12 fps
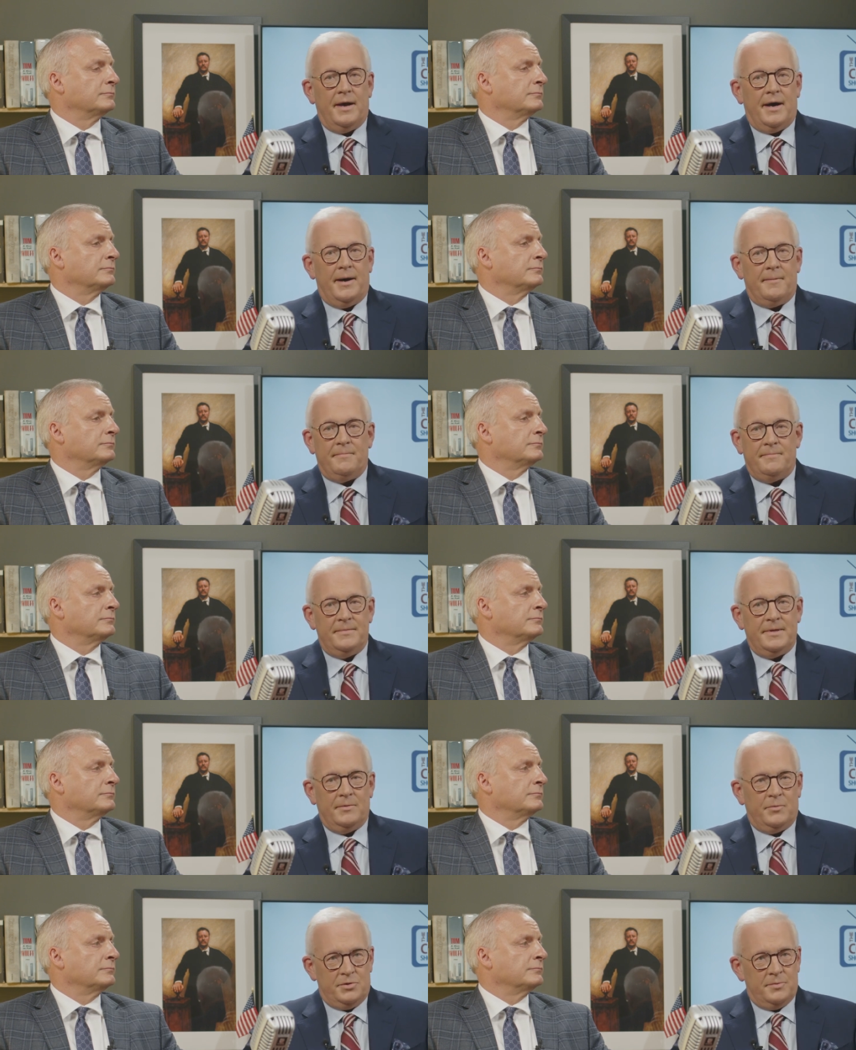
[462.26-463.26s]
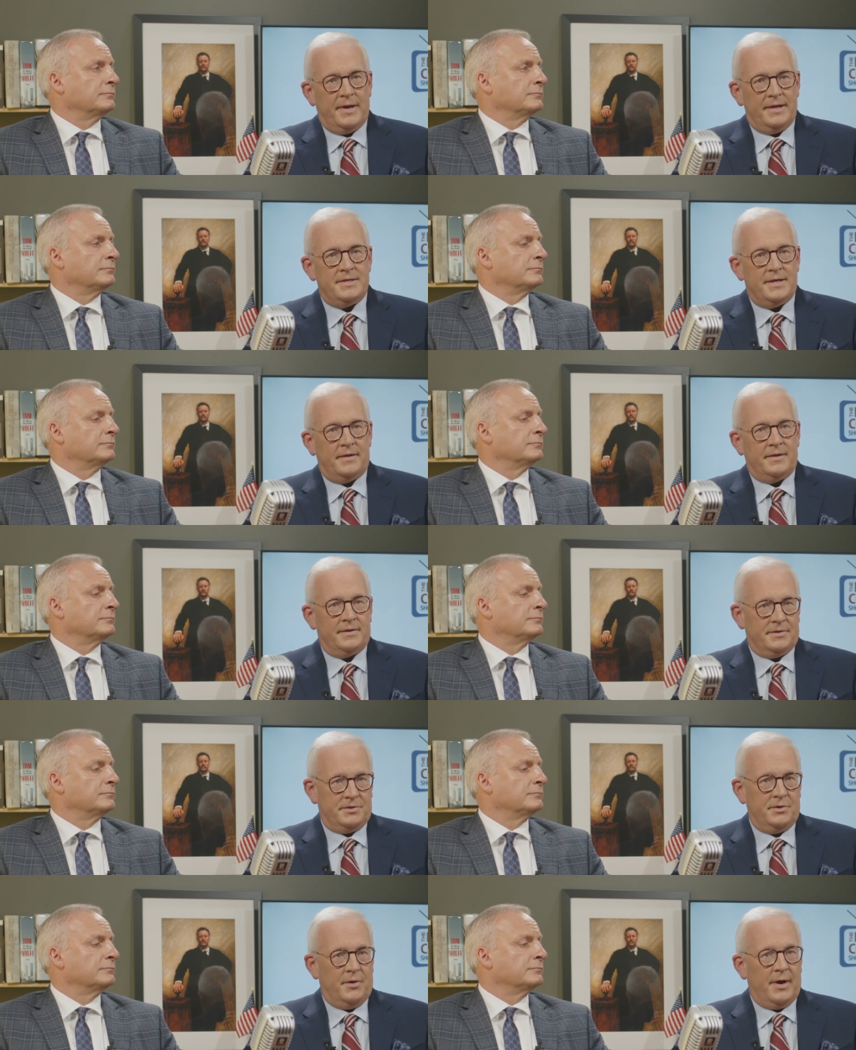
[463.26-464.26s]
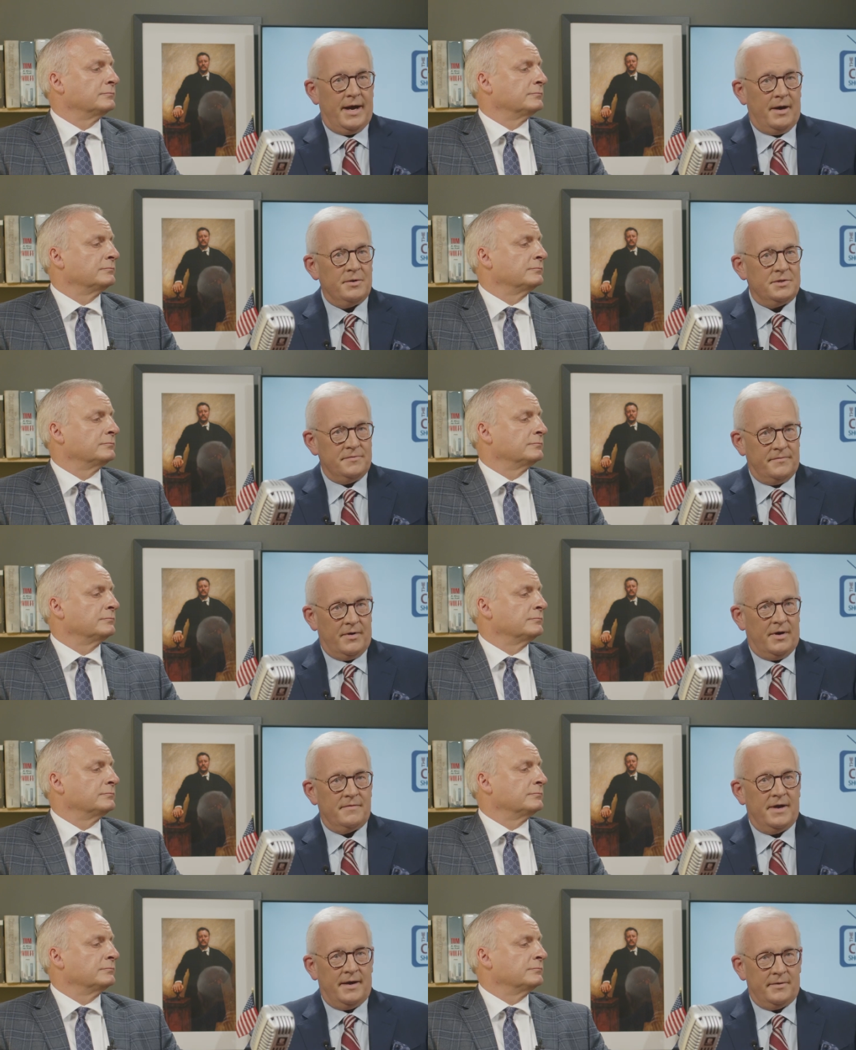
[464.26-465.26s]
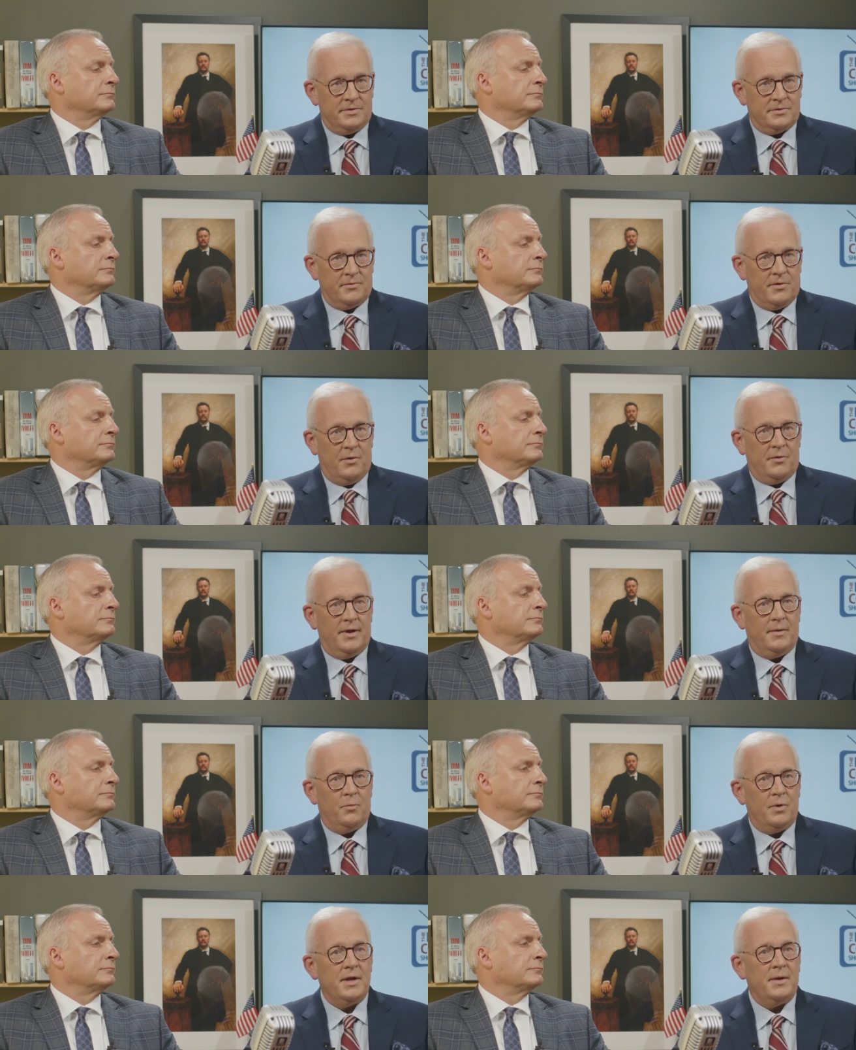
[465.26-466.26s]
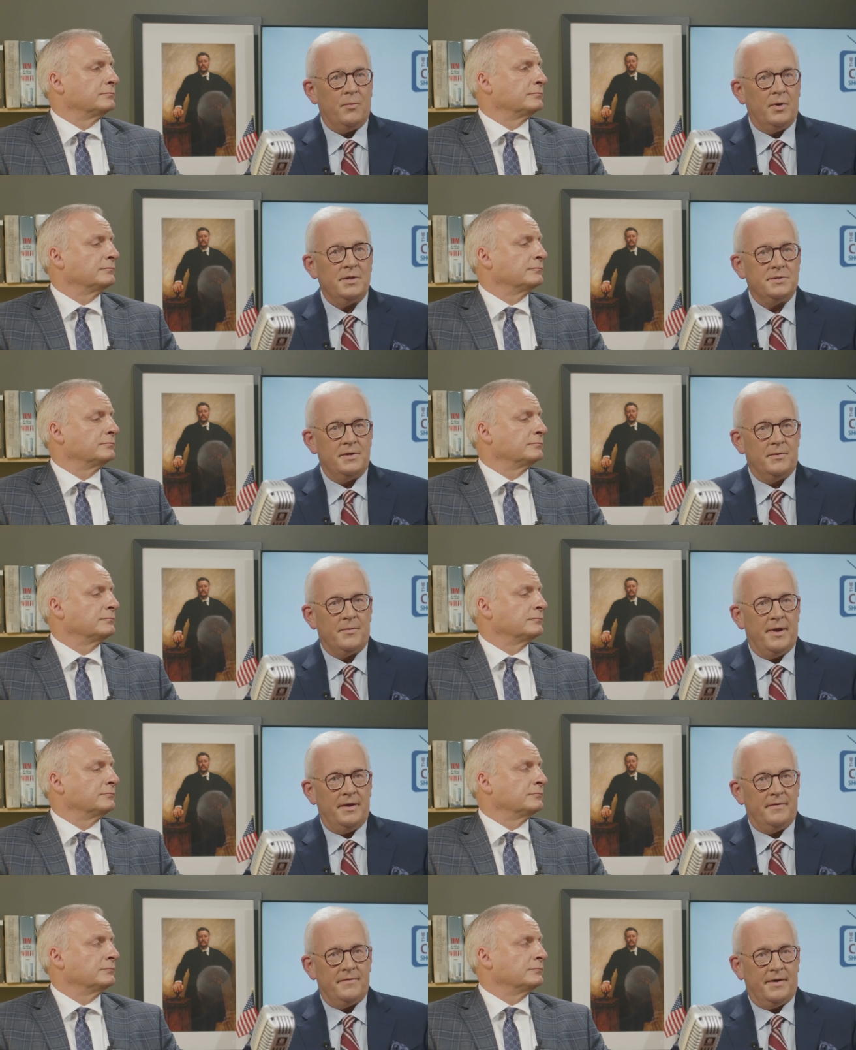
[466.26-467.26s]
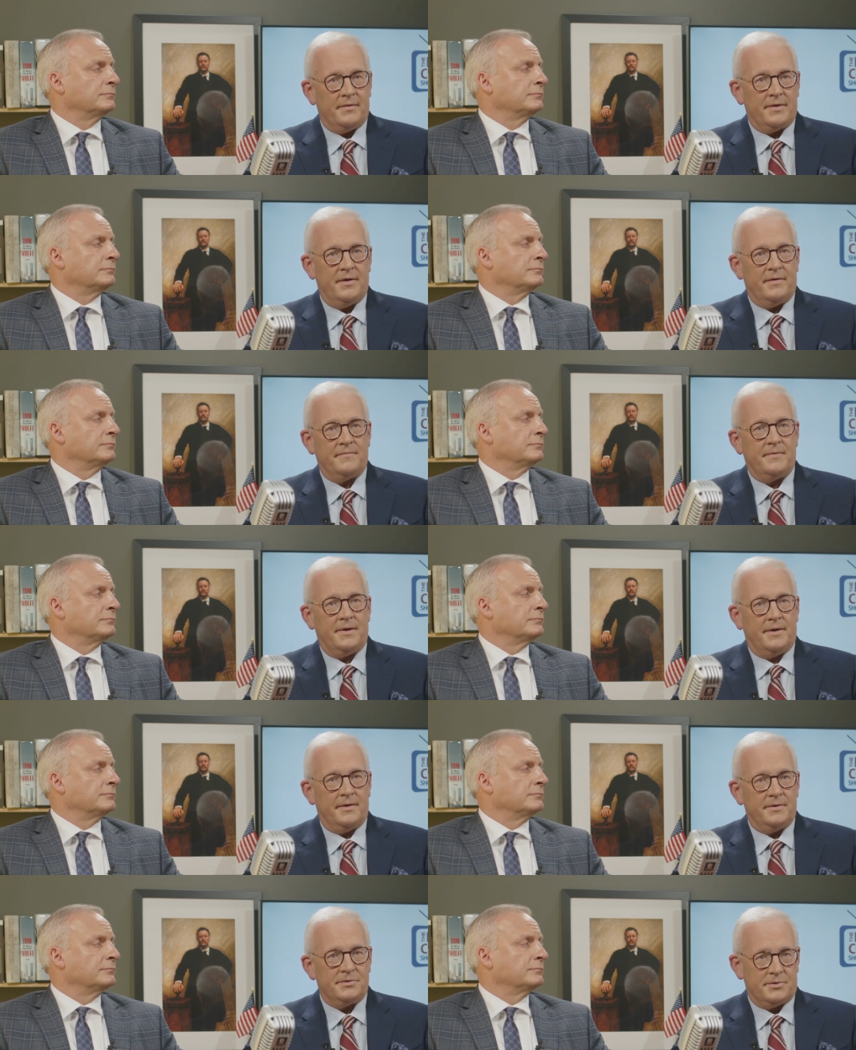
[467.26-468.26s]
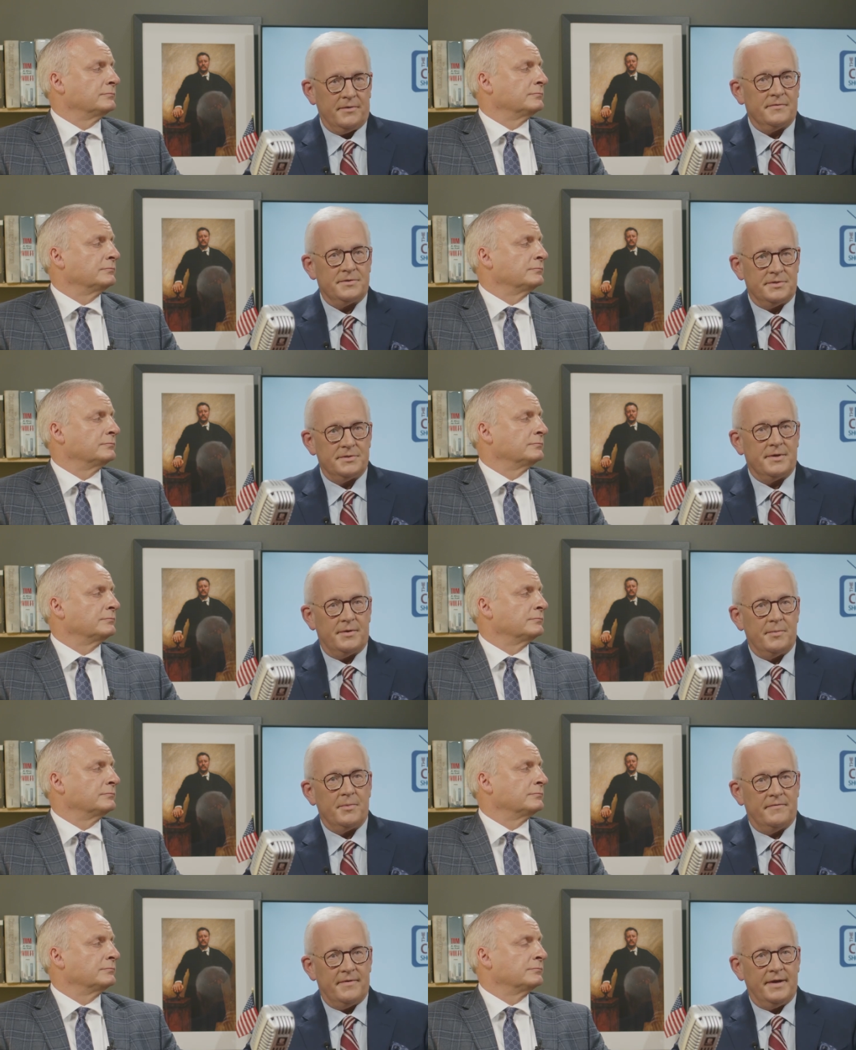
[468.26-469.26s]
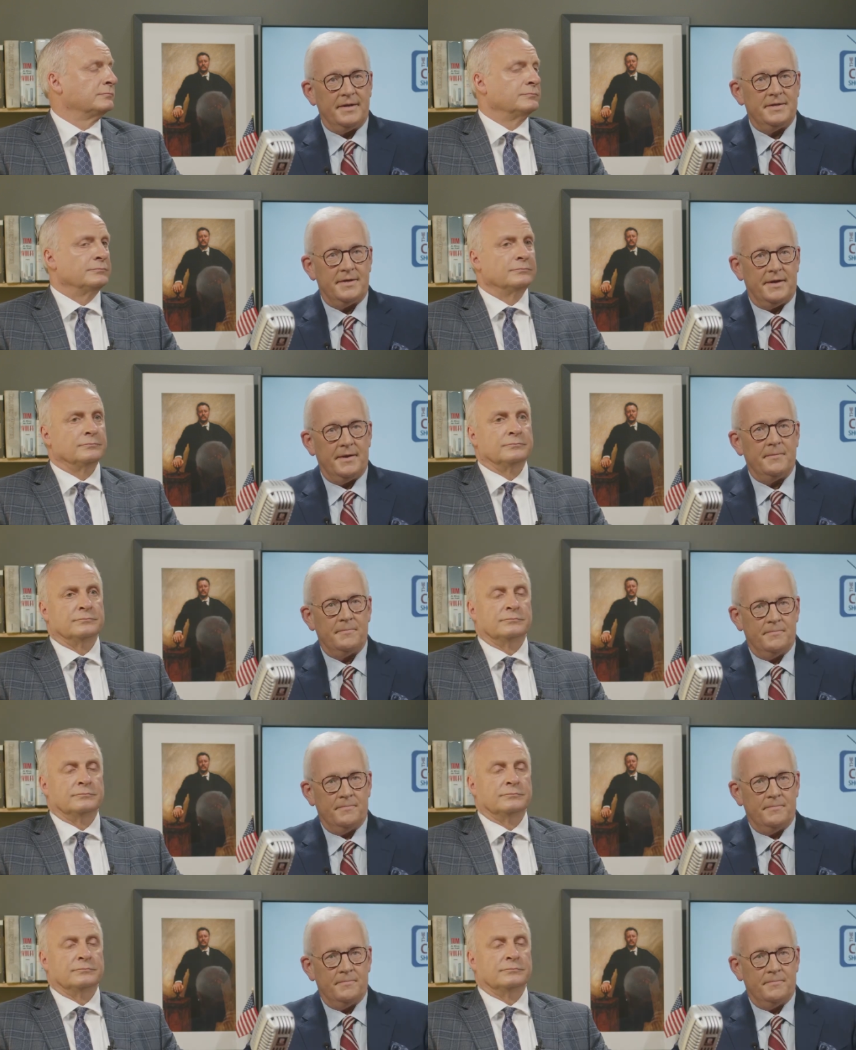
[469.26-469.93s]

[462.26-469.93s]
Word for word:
Speaker 1: um, would you mind telling us, you know, how it's evolved, how it's grown, and what what is the array of healthcare uh, services that you provide today?